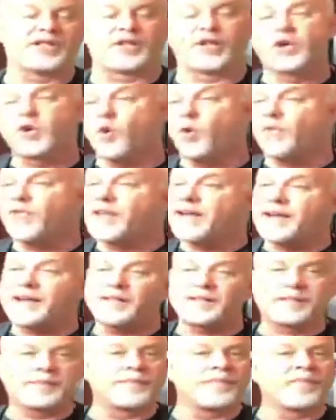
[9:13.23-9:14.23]
And the cool thing
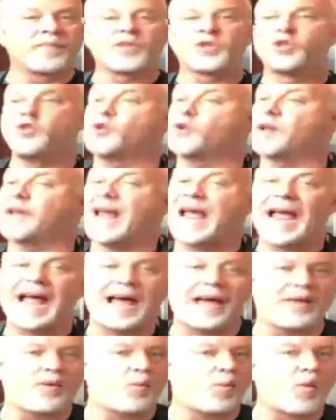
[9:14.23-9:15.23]
is, you can
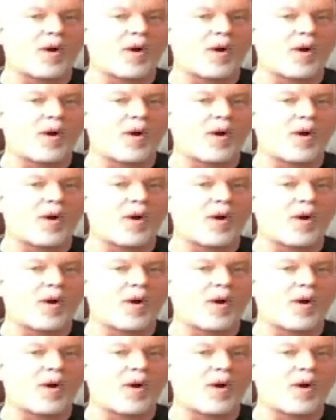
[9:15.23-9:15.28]
add